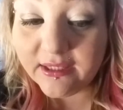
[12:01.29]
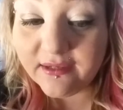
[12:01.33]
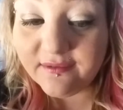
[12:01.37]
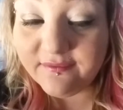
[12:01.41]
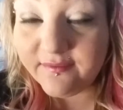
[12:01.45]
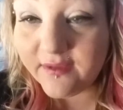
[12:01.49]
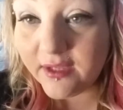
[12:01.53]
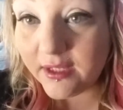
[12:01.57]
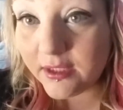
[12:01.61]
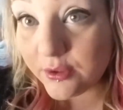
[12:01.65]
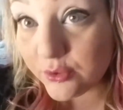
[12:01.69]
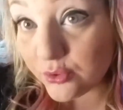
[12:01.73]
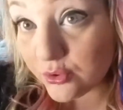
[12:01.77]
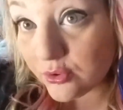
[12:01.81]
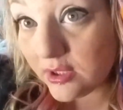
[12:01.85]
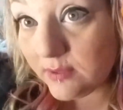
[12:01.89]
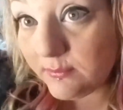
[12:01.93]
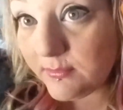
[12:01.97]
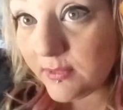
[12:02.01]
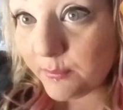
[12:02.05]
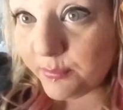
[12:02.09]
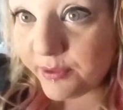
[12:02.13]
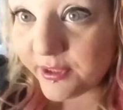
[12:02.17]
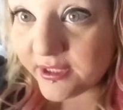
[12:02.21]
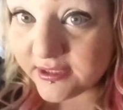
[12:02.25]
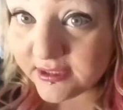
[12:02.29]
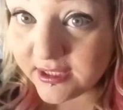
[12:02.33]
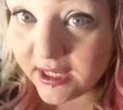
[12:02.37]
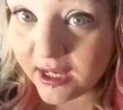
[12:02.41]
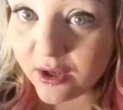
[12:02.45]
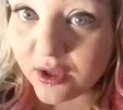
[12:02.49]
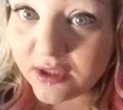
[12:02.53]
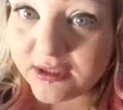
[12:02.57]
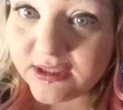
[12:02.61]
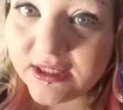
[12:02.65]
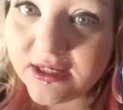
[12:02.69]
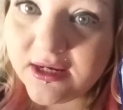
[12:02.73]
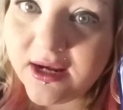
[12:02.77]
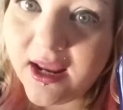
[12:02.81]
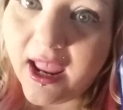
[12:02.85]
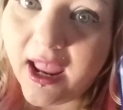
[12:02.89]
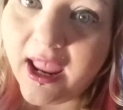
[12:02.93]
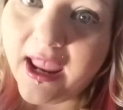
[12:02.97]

Leave-In Treatment Plus Keratin.